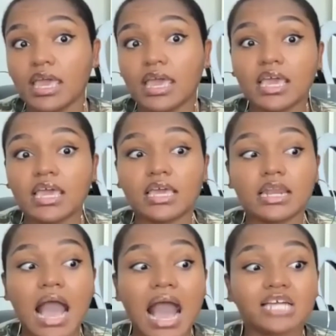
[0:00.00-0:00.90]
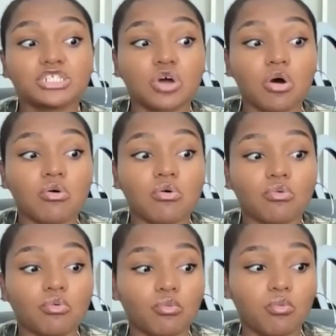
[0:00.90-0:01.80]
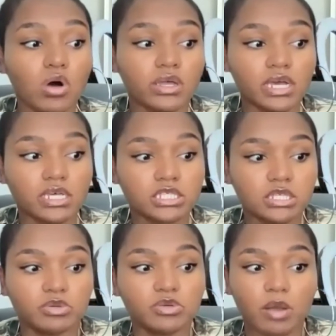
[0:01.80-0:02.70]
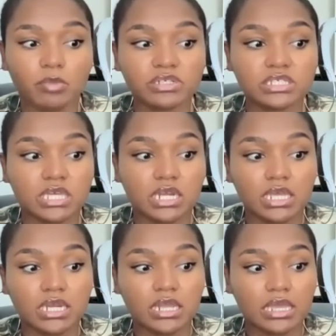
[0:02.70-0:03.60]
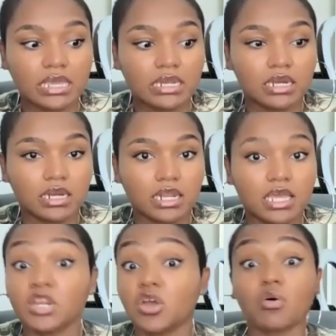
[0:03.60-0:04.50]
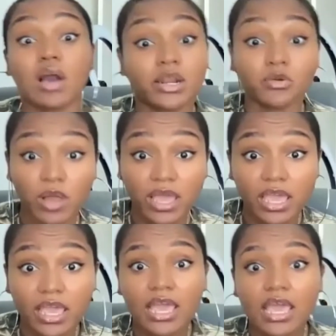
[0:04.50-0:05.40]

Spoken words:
And I don't want us to be represented in any old kind of way.